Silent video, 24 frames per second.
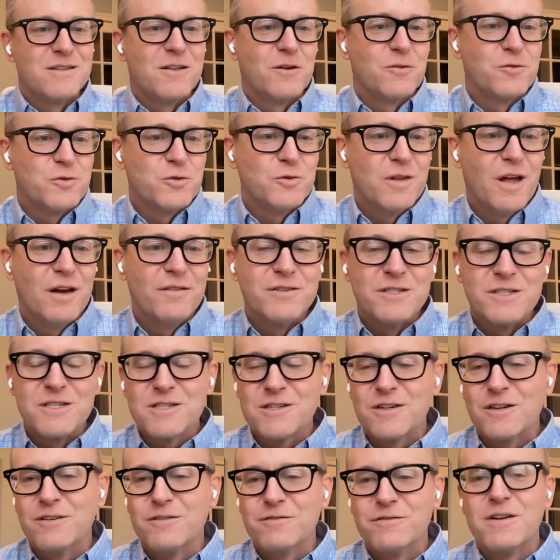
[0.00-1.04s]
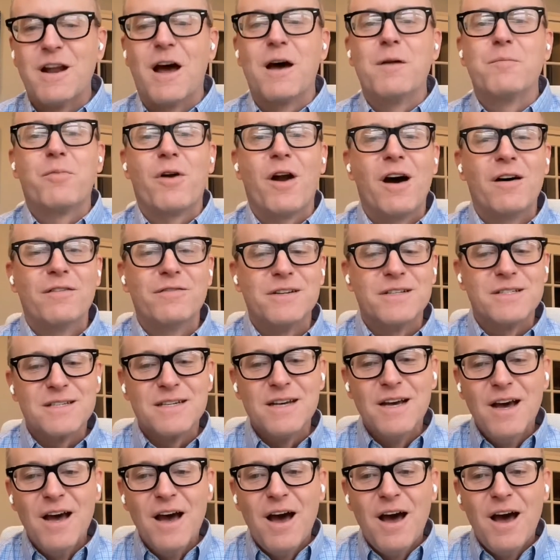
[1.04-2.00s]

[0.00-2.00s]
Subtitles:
those who love and serve nonprofits.